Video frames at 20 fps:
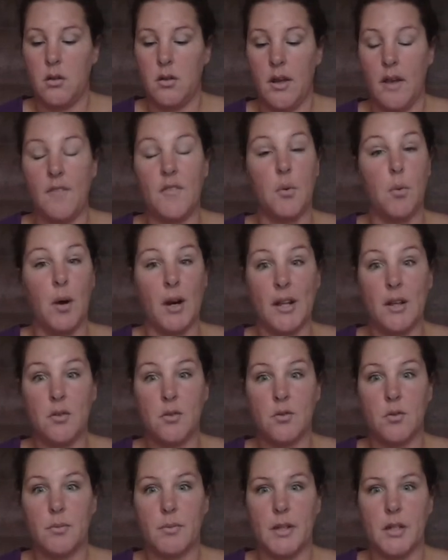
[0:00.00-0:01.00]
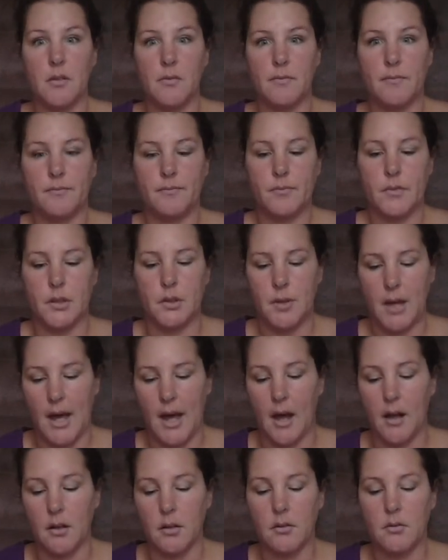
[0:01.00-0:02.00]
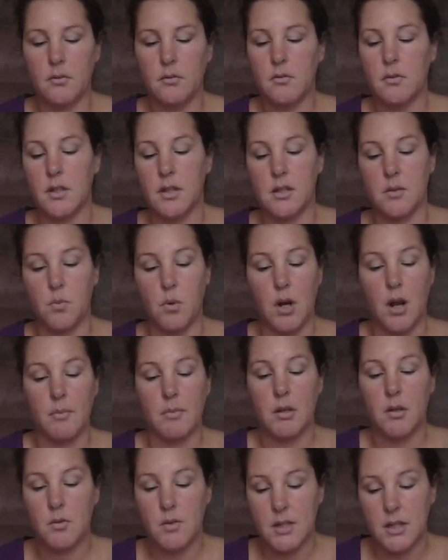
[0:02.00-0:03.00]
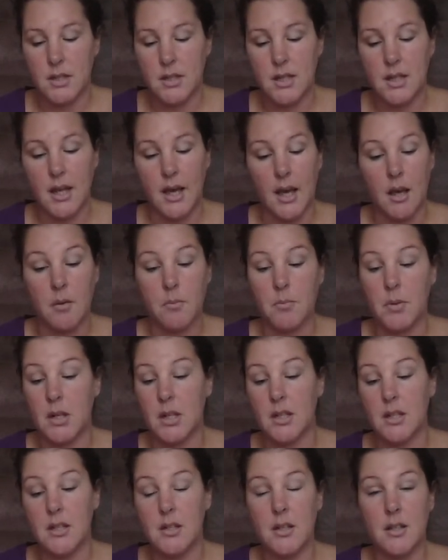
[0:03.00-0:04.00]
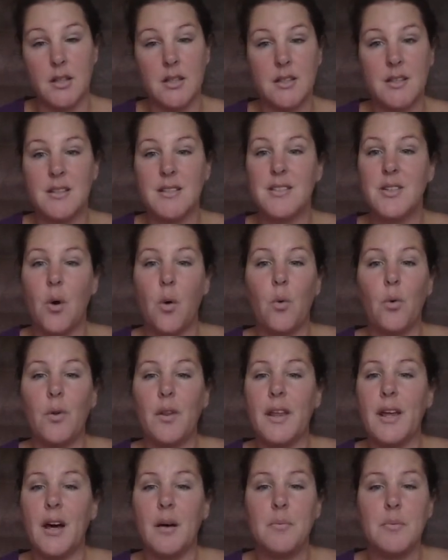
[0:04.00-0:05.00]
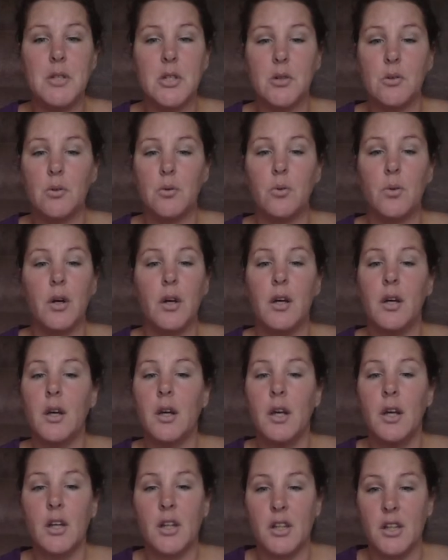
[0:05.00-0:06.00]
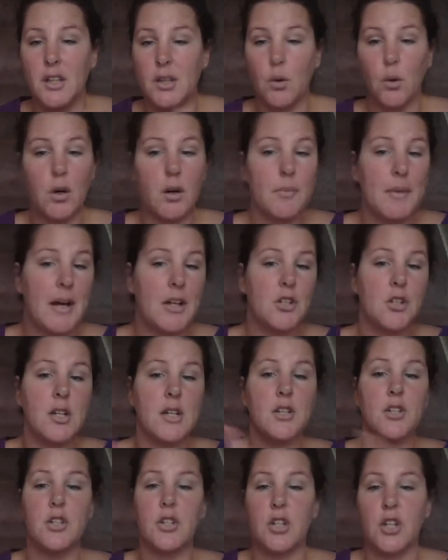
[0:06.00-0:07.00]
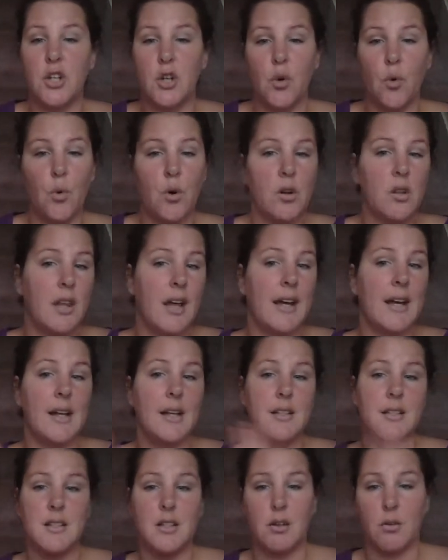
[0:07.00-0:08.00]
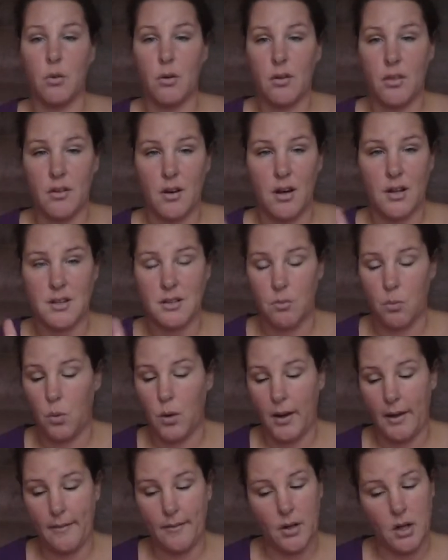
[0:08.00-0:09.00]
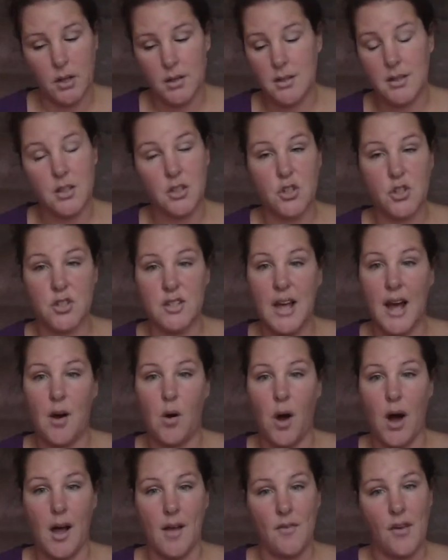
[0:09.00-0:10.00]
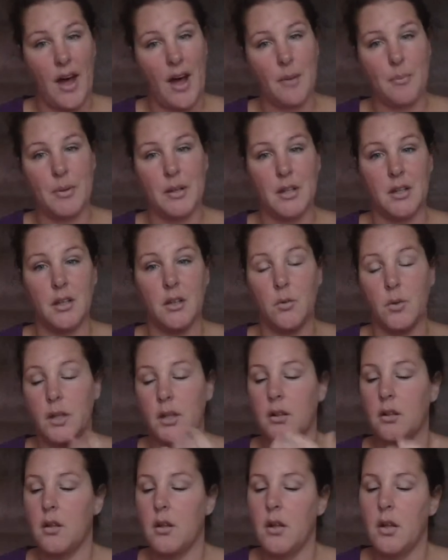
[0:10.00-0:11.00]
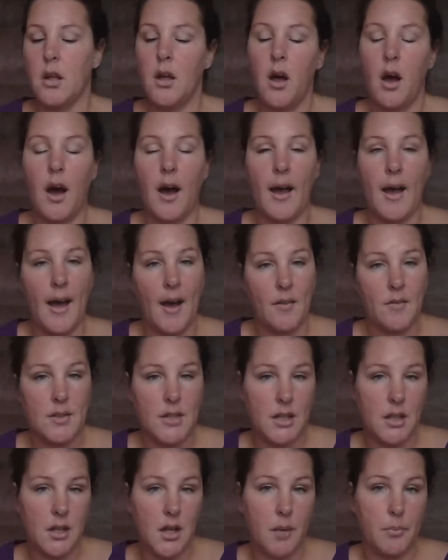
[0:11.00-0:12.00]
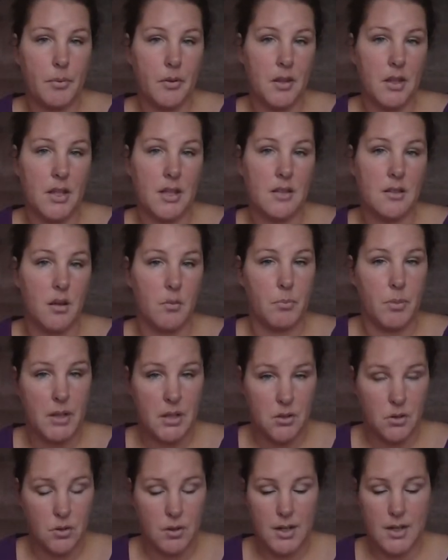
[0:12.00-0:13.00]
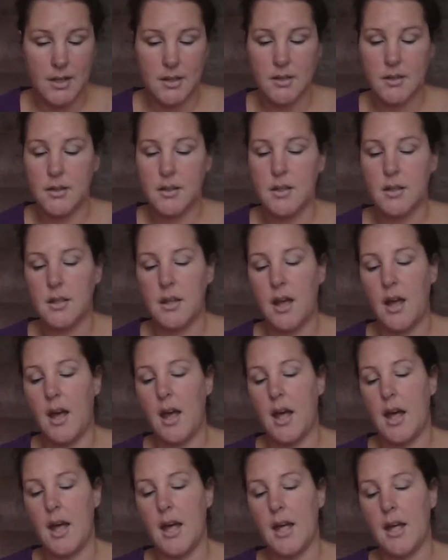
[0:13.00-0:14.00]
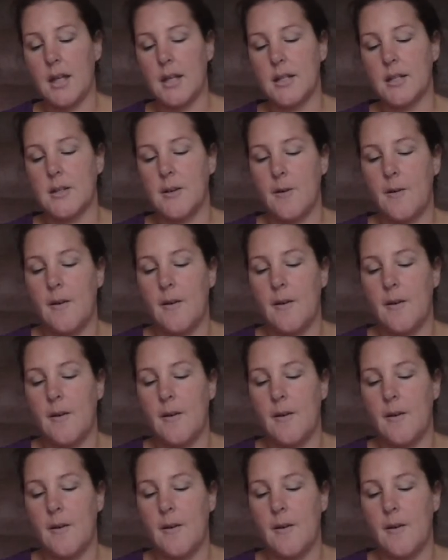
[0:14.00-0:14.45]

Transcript: if you want to use ribbon, you can. That's what I'm using today, but this is totally up to your imagination, your likes, your thoughts, whatever. This is just how I've happened to do it. I have seen a couple of these on Pinterest, and